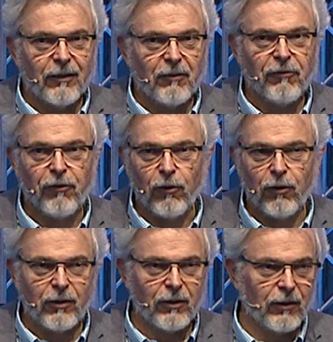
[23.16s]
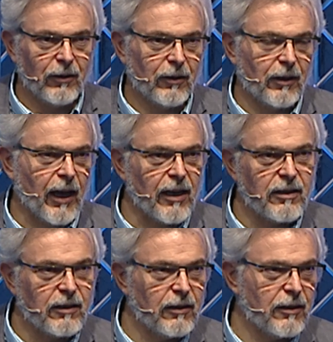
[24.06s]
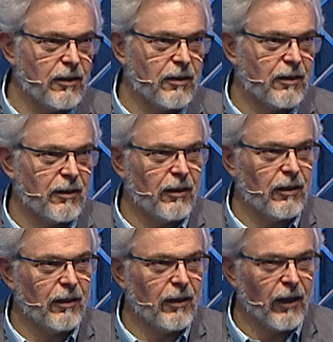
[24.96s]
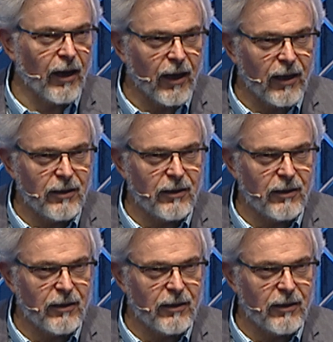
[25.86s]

for access, guide,